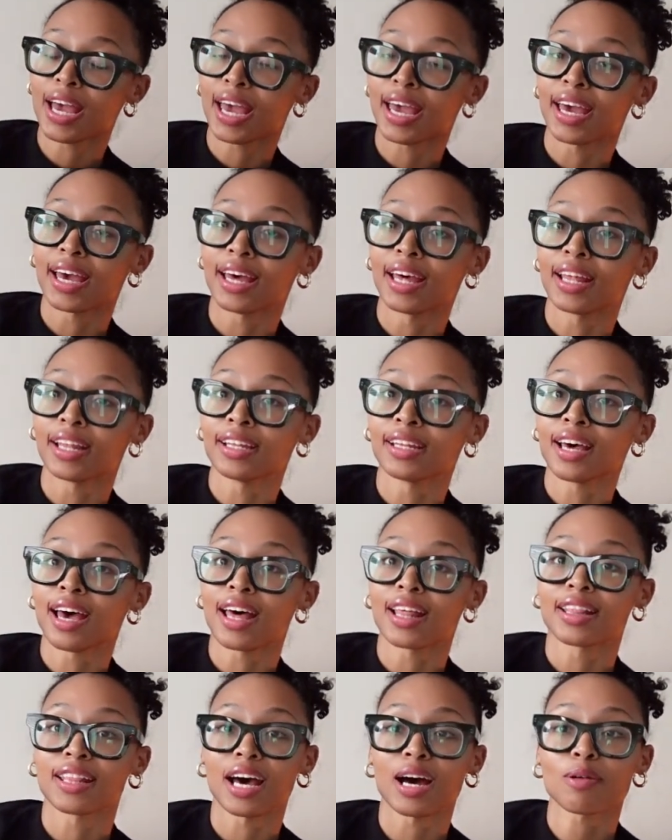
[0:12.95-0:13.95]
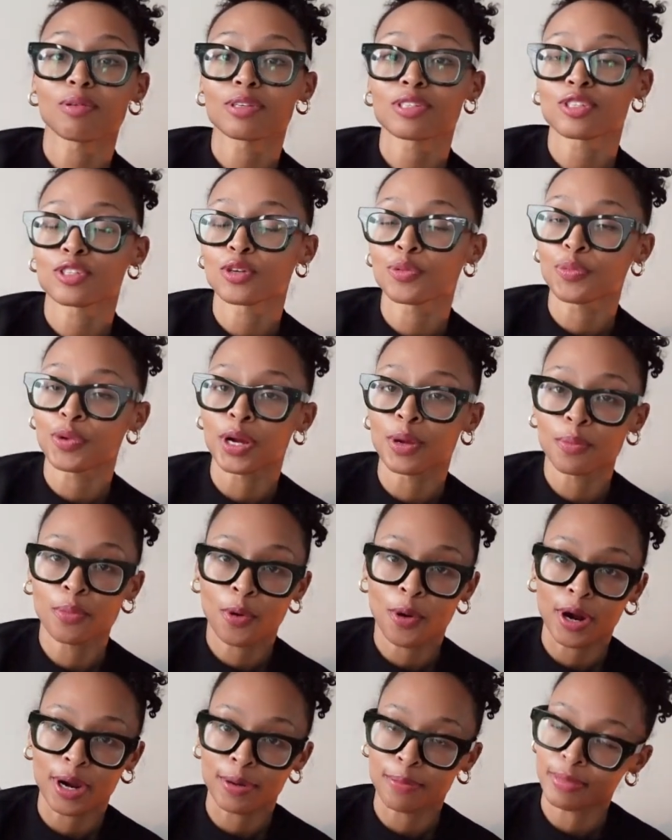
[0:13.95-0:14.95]
and that was super
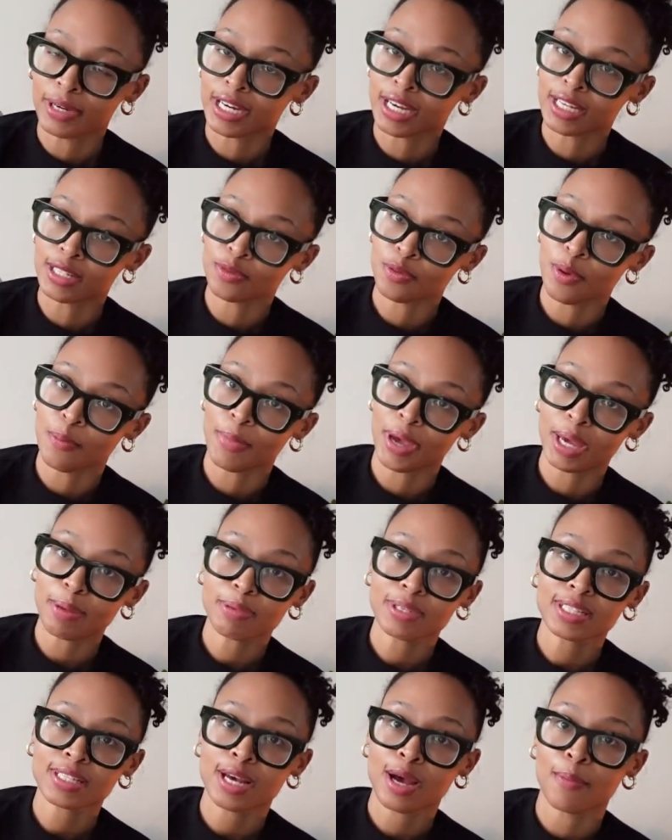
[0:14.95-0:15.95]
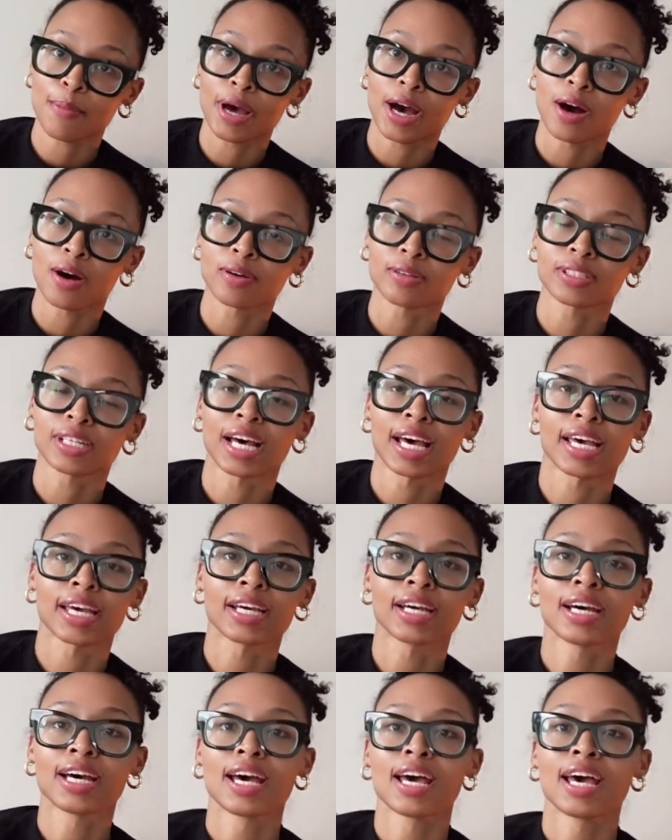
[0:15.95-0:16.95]
important because when babies come out, like,